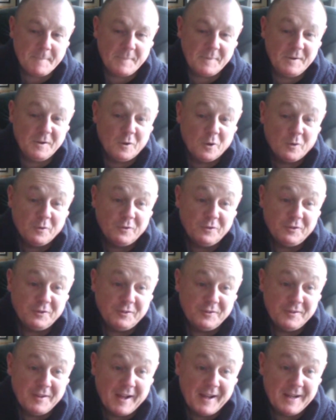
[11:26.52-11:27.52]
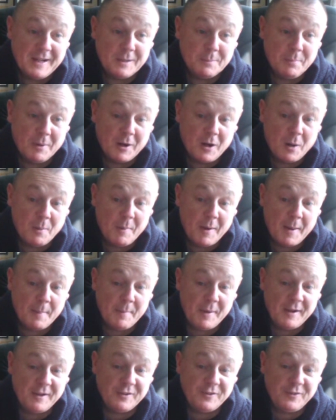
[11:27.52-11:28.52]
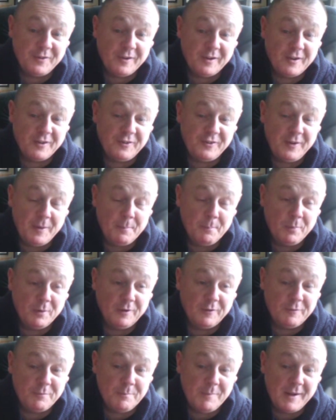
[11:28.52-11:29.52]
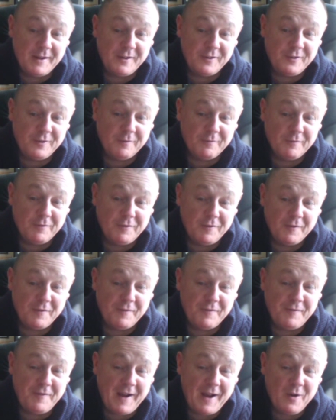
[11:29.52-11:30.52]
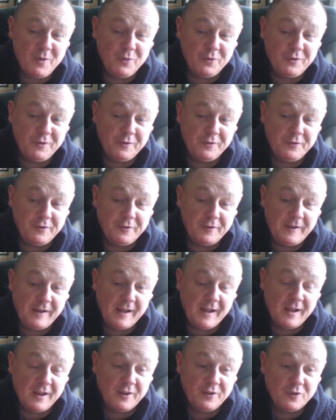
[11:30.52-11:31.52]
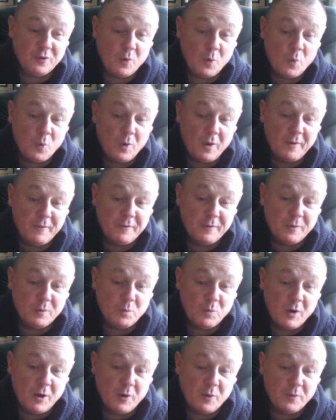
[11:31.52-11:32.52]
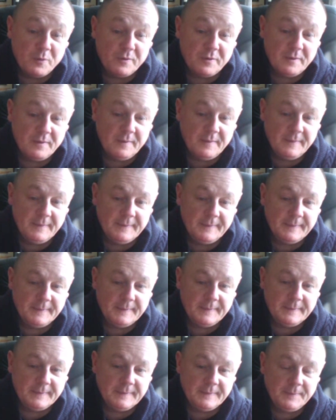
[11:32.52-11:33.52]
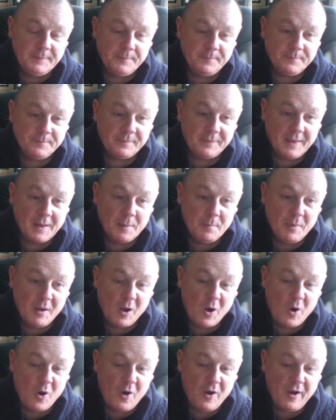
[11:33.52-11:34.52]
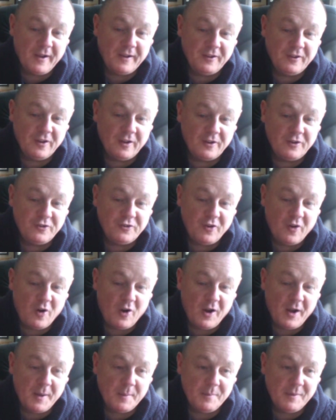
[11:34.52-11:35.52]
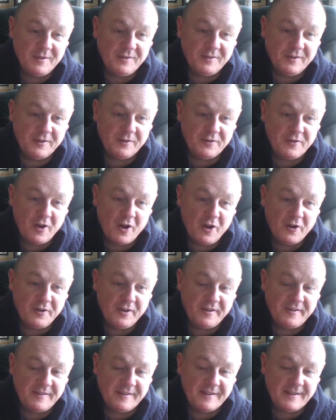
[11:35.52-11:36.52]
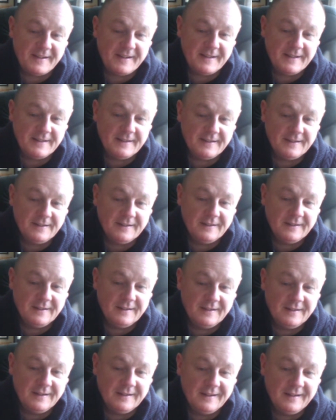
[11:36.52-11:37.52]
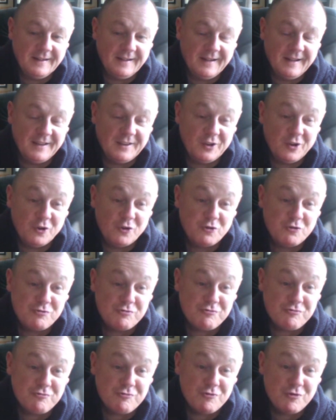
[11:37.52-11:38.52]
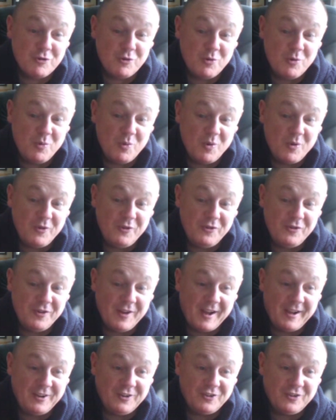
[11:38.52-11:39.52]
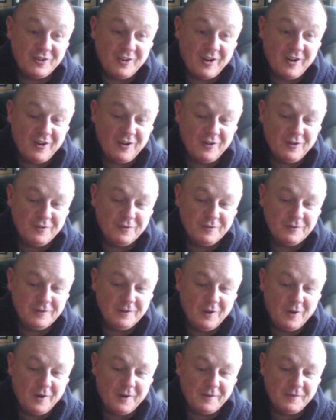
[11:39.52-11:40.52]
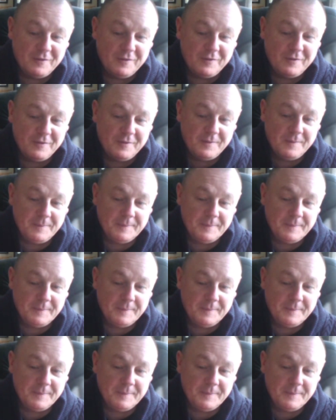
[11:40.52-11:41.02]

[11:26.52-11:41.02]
You know, snake become our medicine, a symbol of medicine for thousands of years all over the world. Behind time is eternity, the true nature of life.